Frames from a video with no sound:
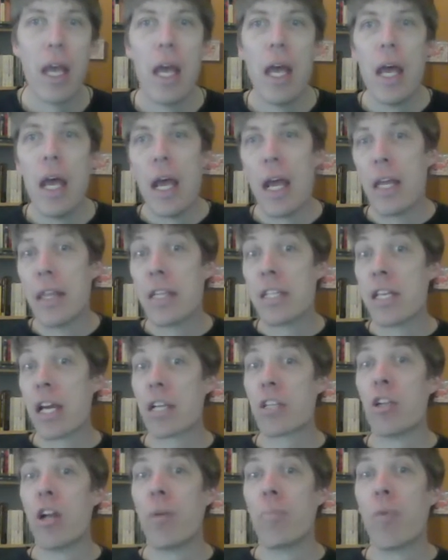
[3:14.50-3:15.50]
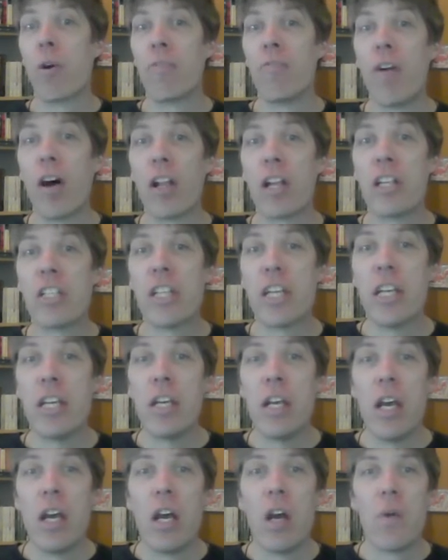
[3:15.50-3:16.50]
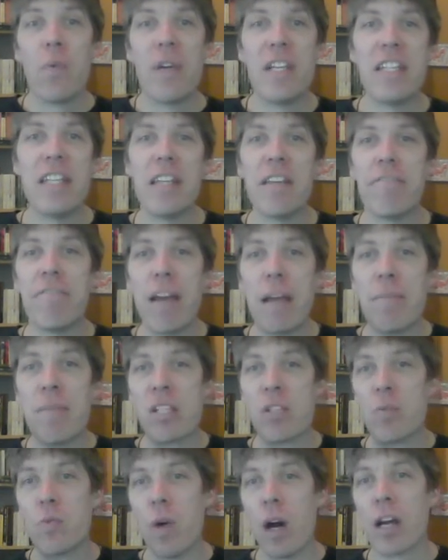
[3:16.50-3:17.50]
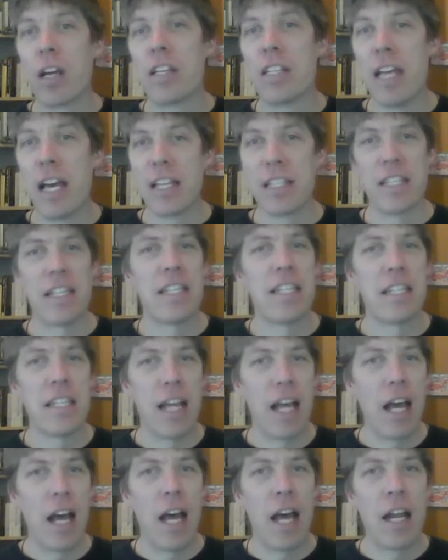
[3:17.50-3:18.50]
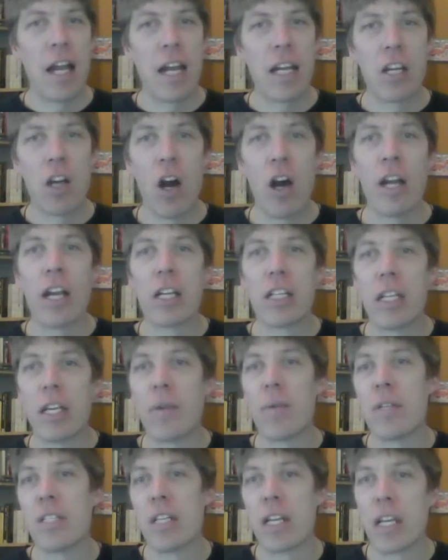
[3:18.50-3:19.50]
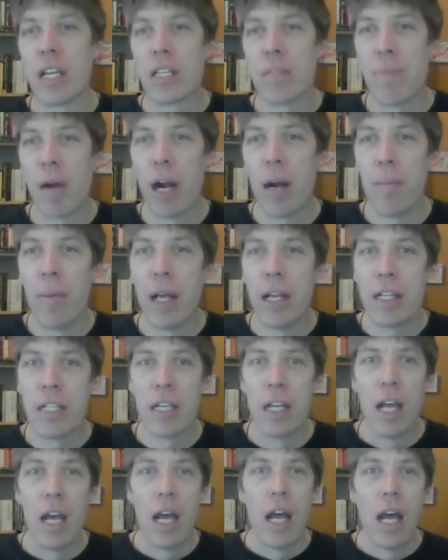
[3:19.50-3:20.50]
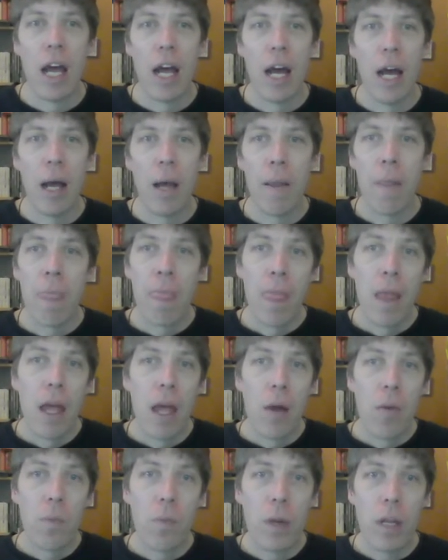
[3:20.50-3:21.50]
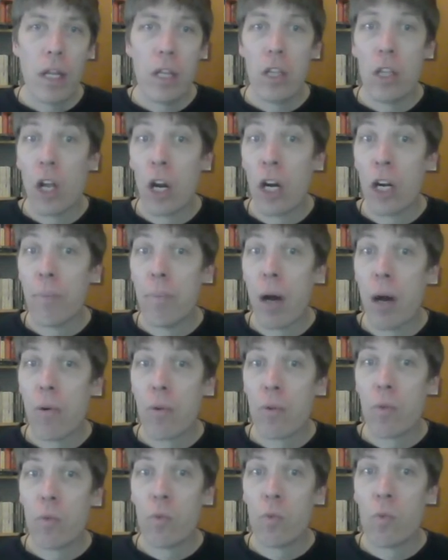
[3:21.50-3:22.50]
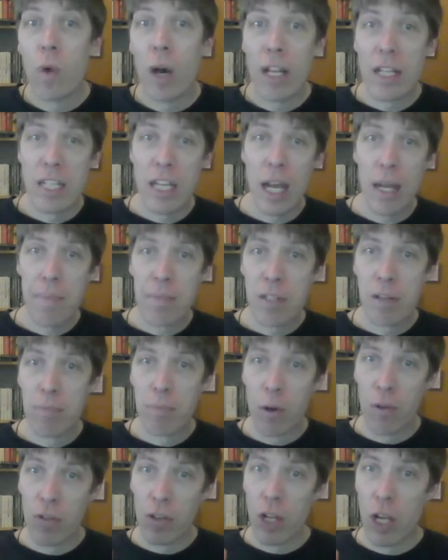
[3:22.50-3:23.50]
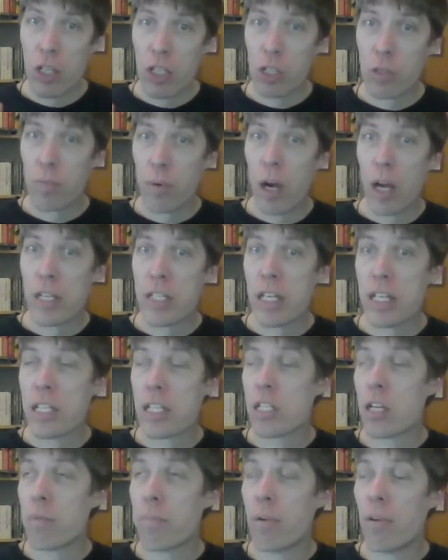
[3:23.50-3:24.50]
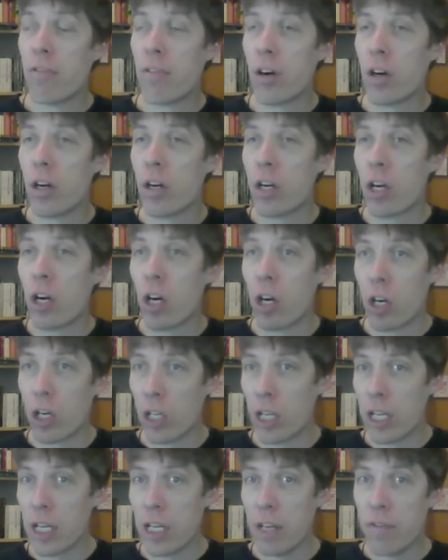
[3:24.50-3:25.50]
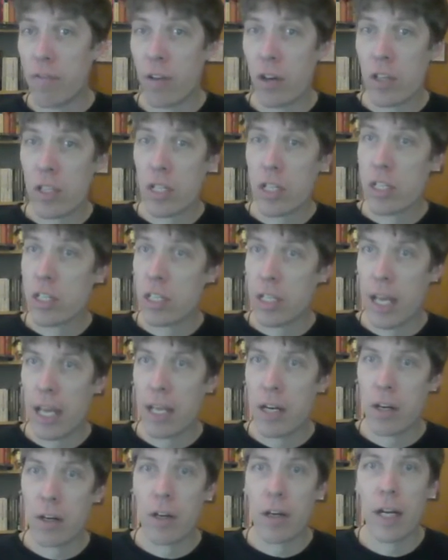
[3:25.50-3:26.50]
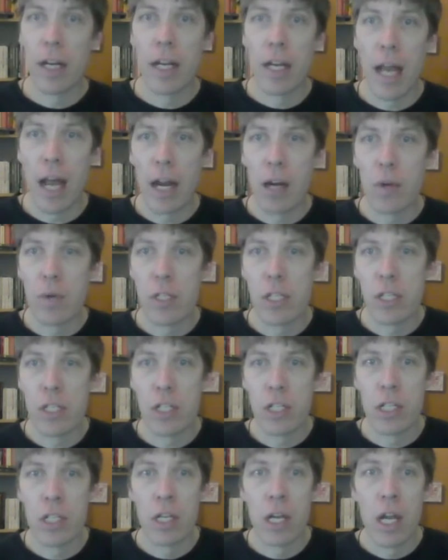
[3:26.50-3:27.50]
In the section on morphology, we see the famous WUG test. This is an iconic linguistic experiment. We learn about what types of morphological processes are preferred early versus later in acquisition.